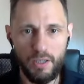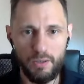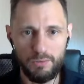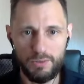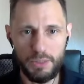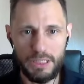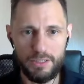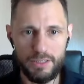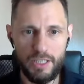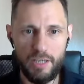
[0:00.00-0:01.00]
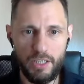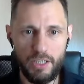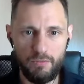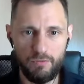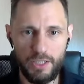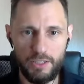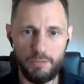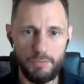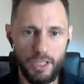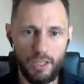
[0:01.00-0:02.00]
we're doing the same kind of
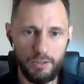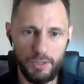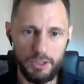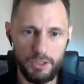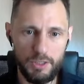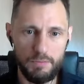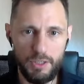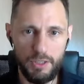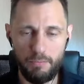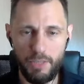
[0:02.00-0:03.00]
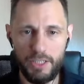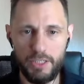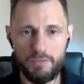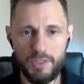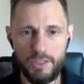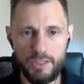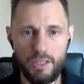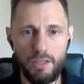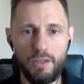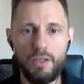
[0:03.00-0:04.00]
random calculations, but in the body of DSL.